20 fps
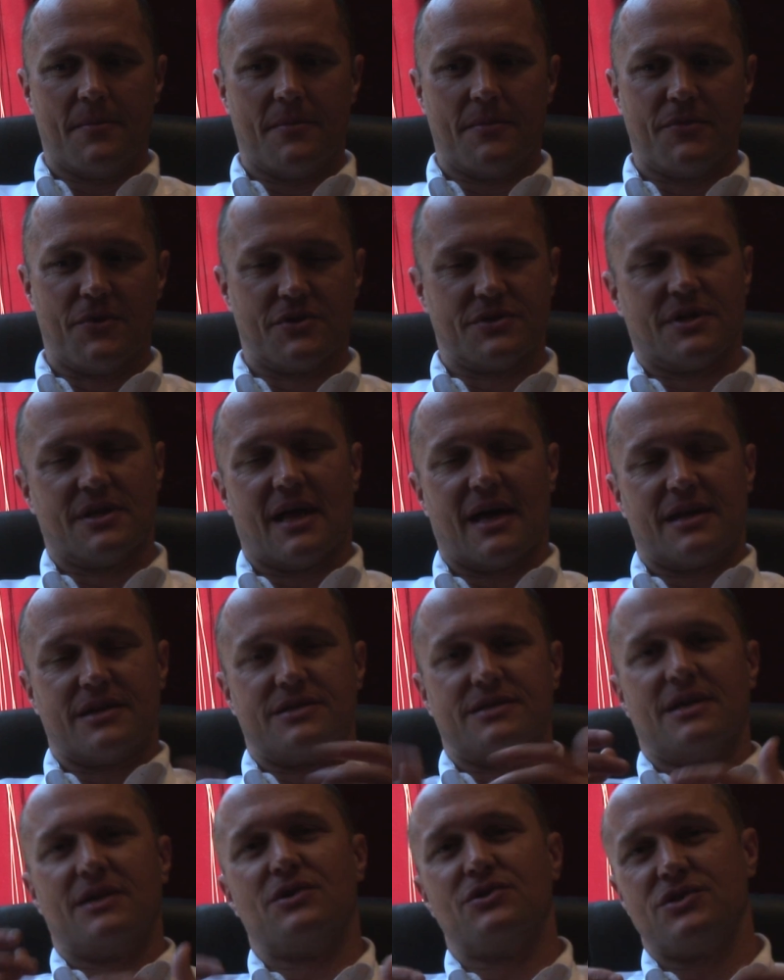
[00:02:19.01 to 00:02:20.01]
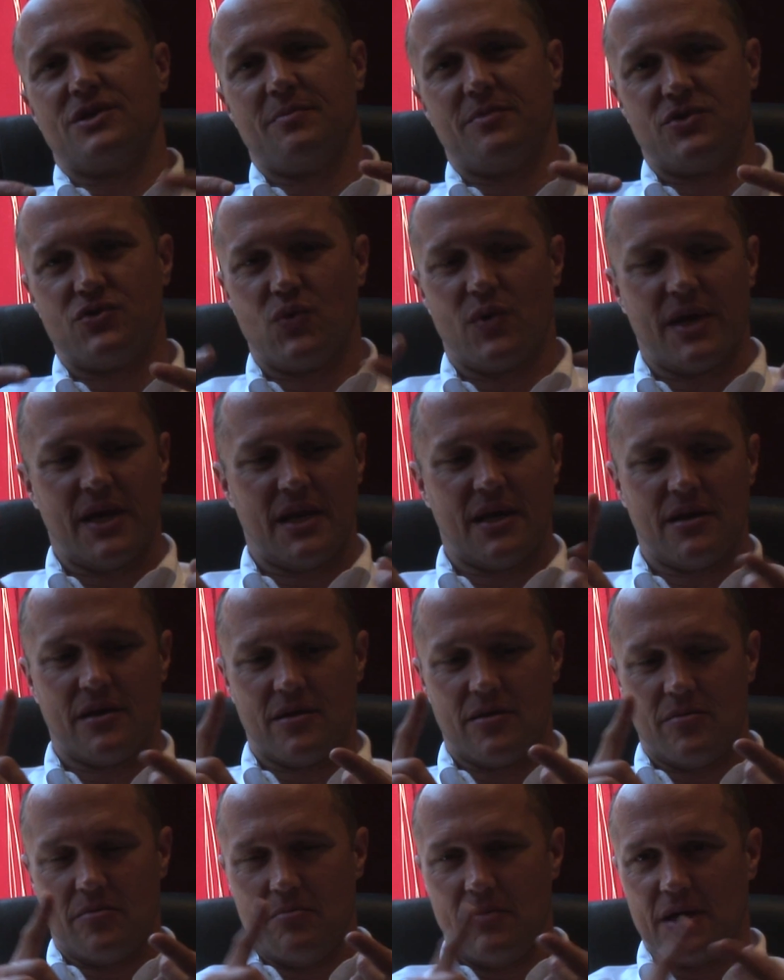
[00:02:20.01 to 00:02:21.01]
There's a lot of synergy between
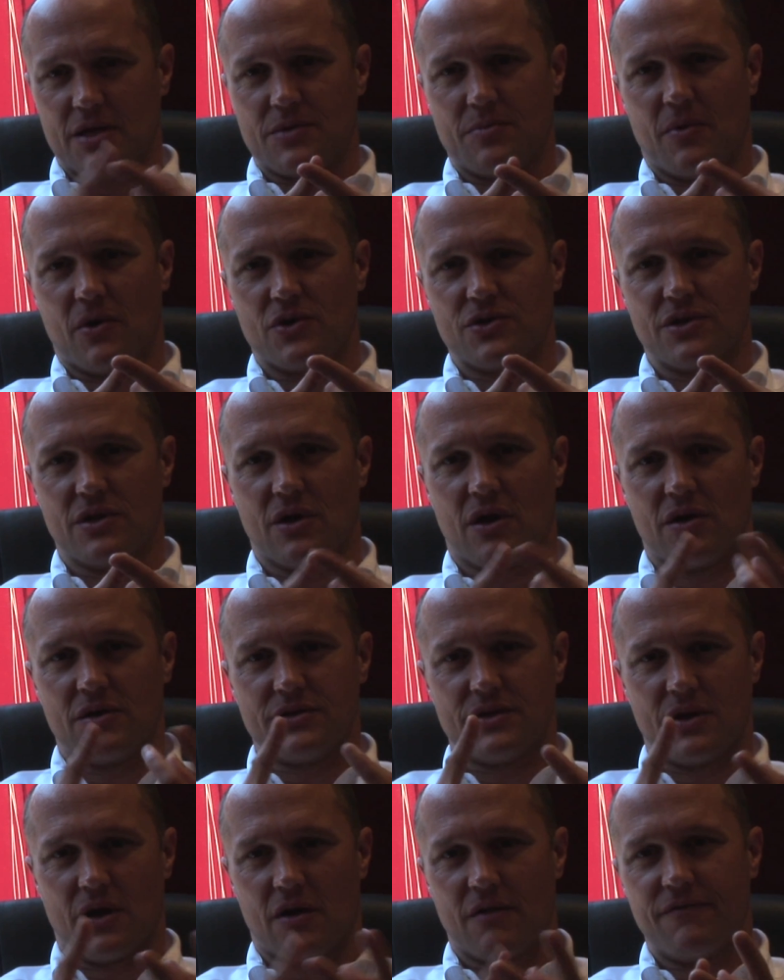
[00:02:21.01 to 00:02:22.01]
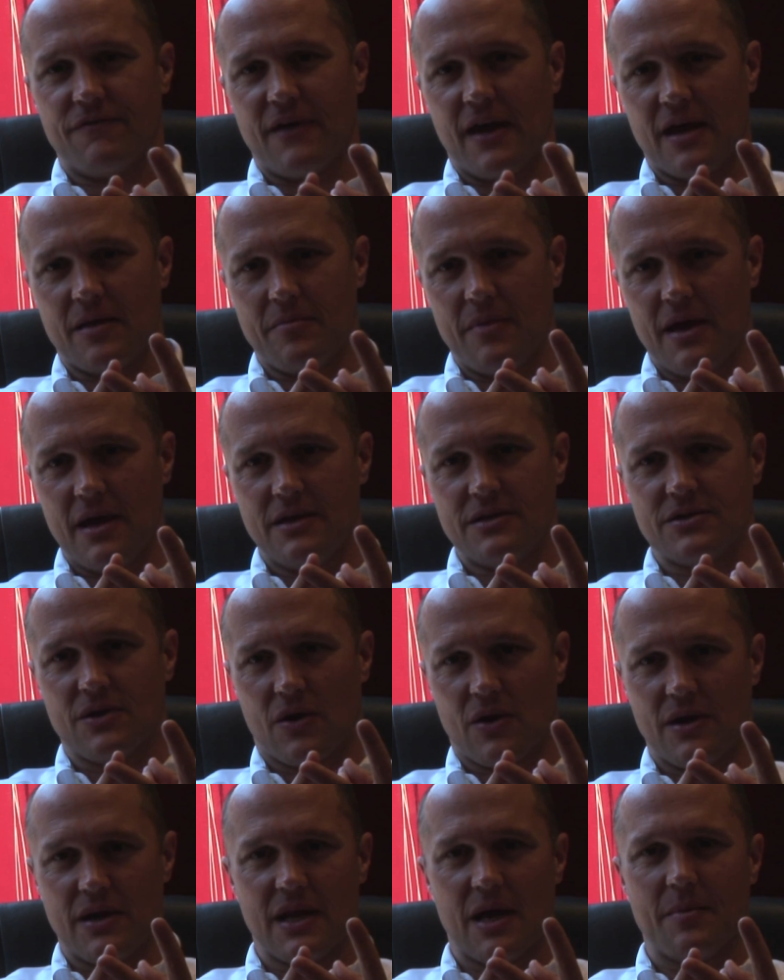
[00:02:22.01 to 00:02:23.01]
mixed martial arts and our fan base,
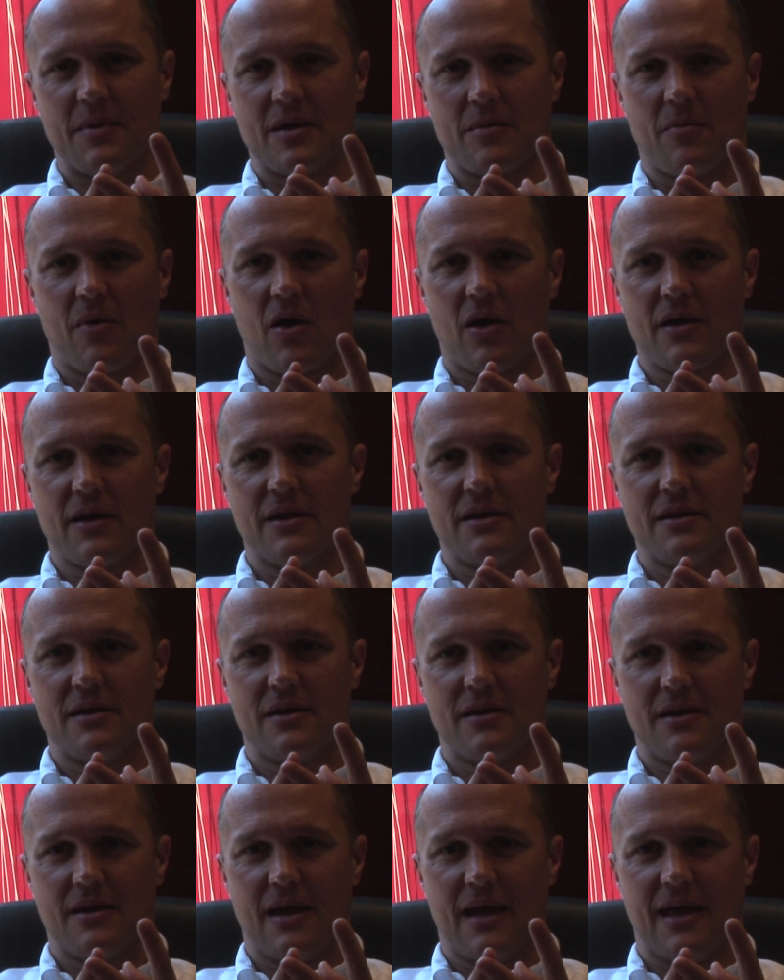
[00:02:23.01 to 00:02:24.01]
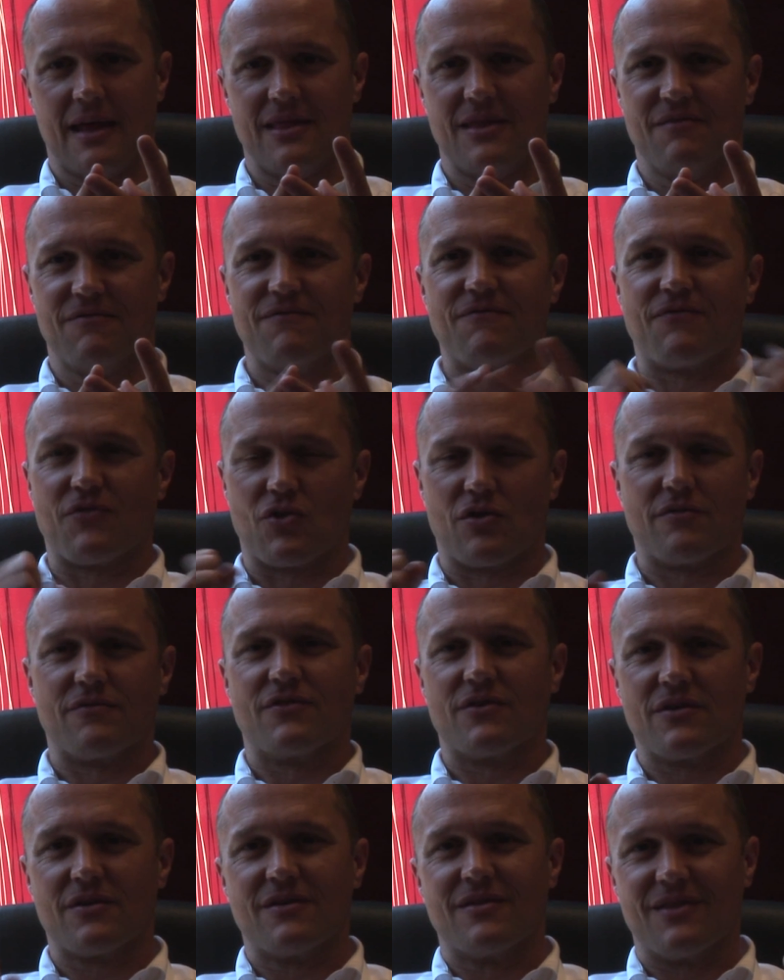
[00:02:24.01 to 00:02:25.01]
our endemic market, and the
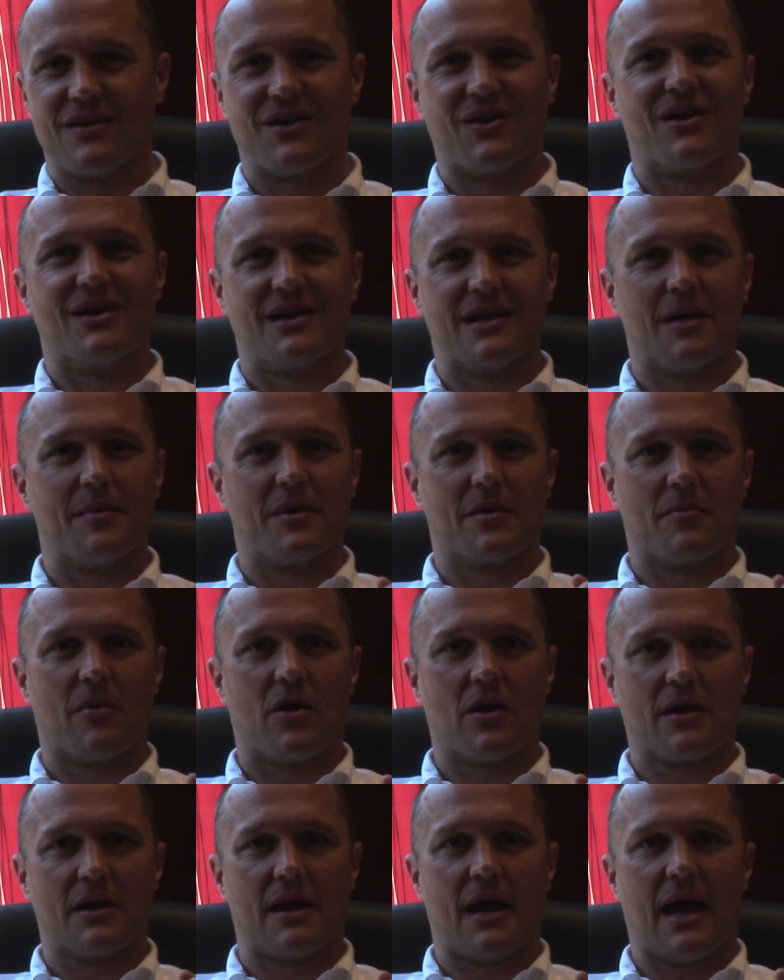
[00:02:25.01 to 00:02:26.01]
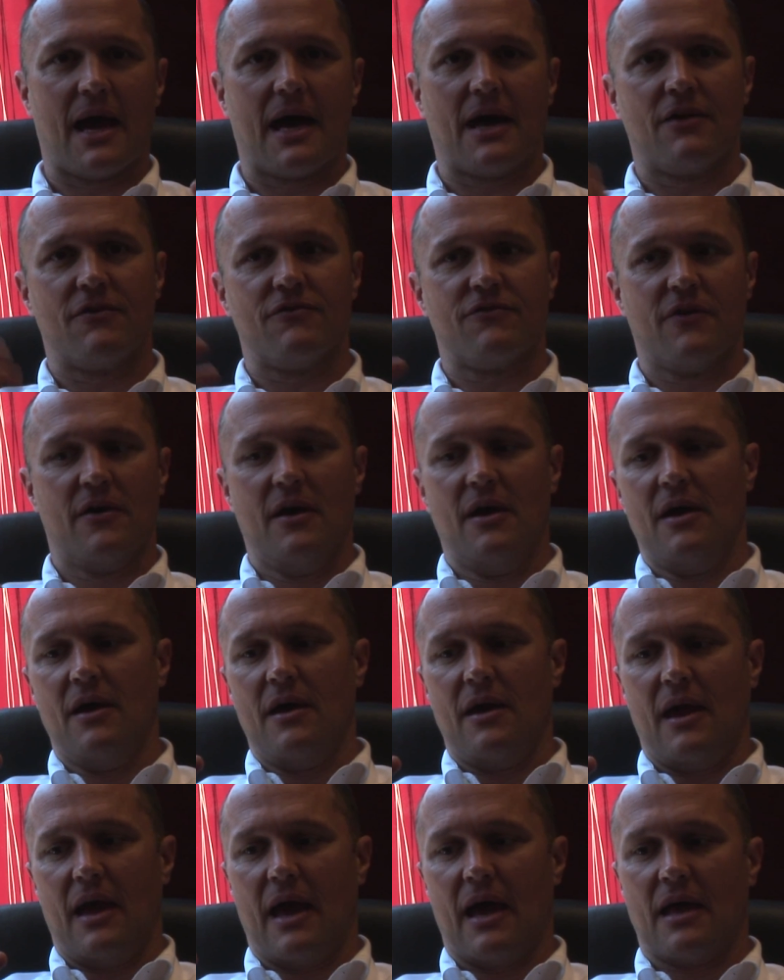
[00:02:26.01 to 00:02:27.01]
fervor that our endemic market has,
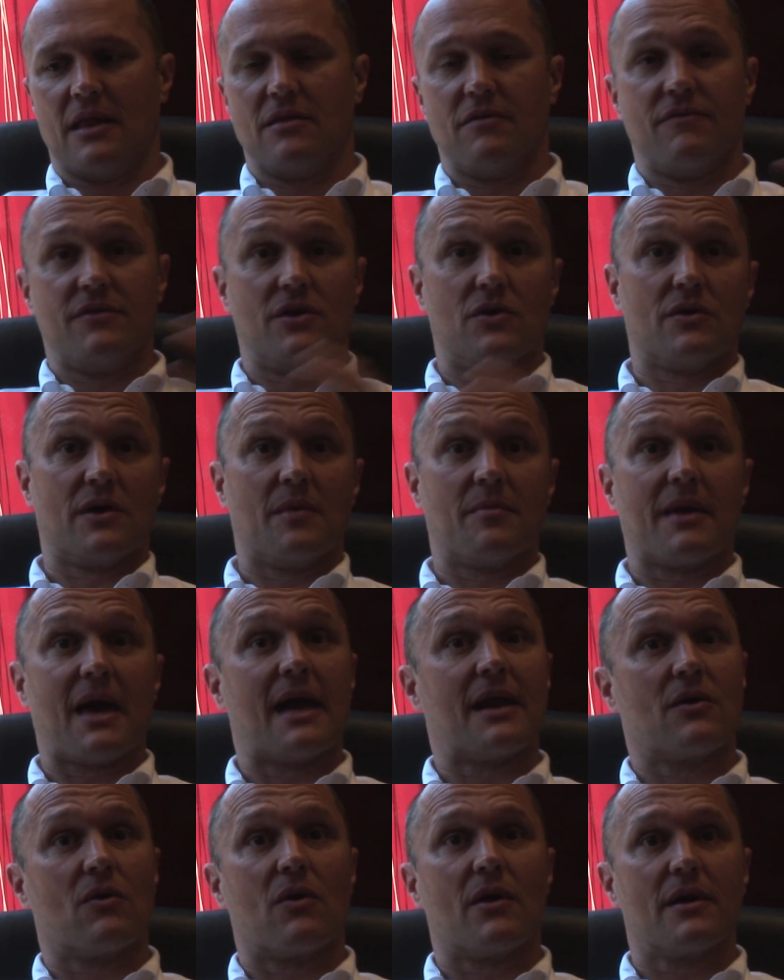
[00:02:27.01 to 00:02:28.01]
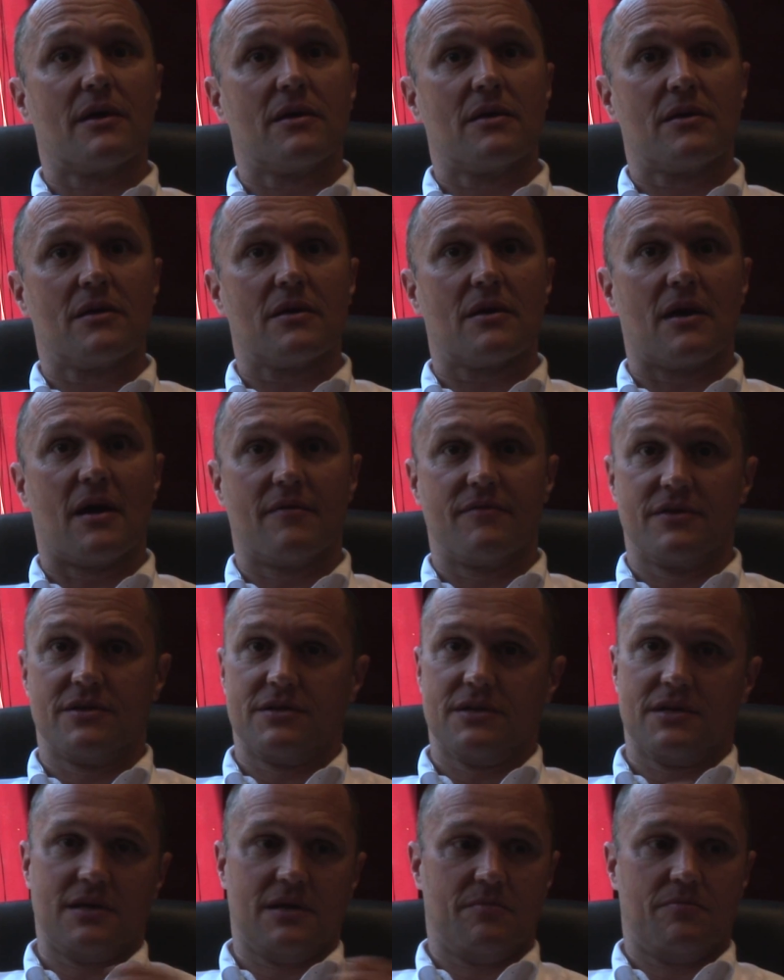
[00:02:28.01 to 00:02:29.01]
and the video game category.
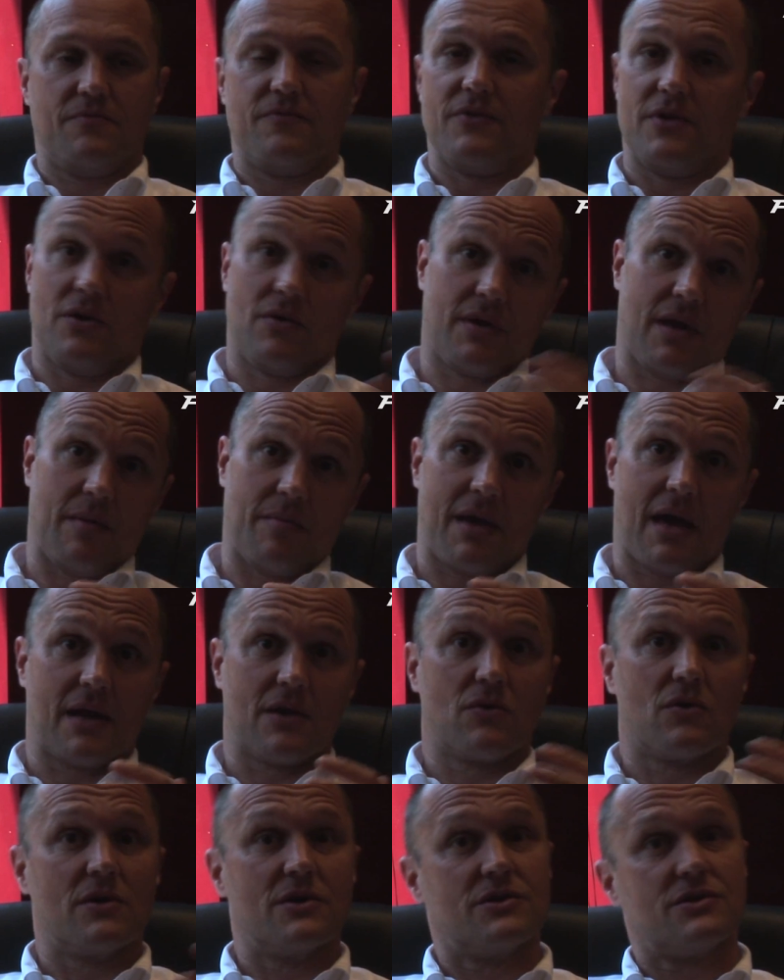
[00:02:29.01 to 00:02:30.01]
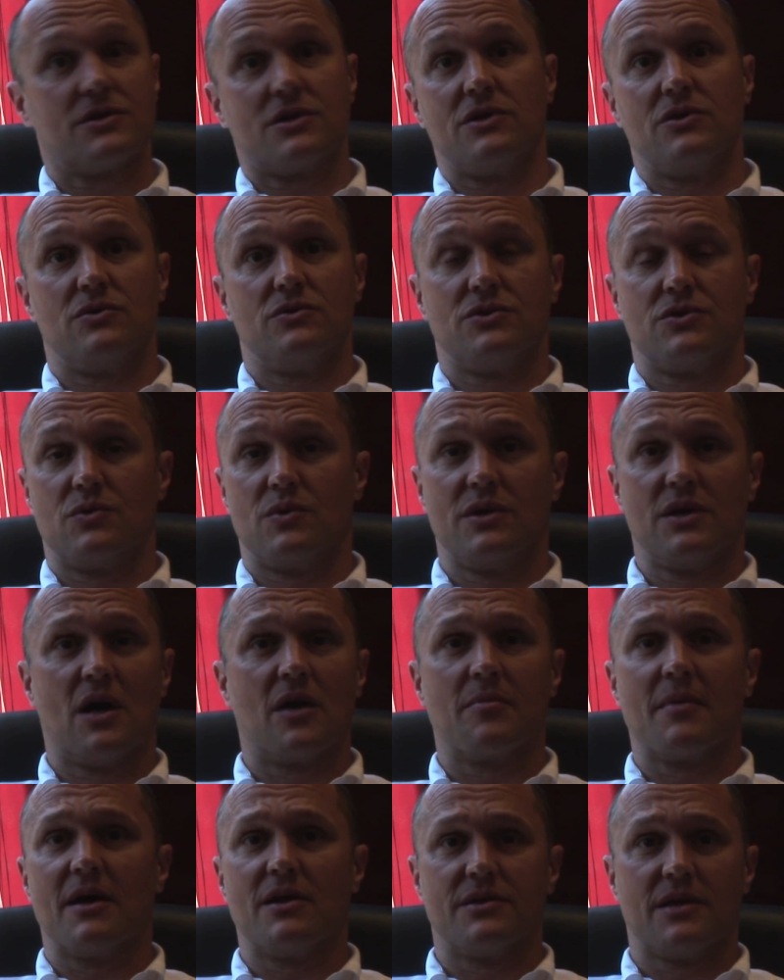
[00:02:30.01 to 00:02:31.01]
Obviously, video game category skews to a
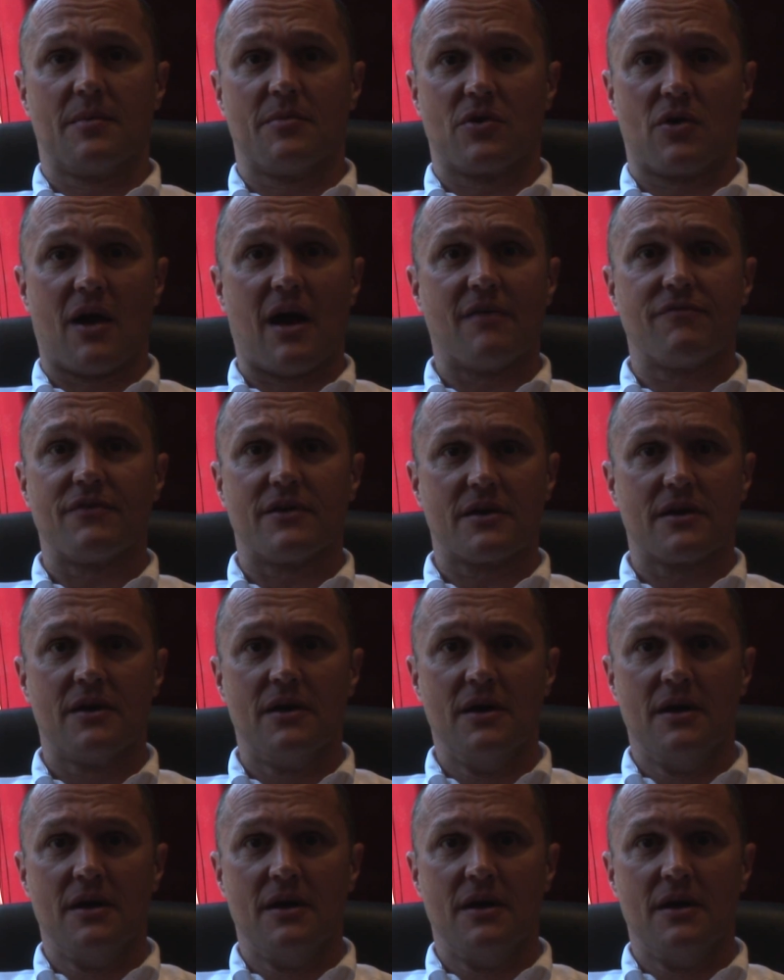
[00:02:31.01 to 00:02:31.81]
young male demographic.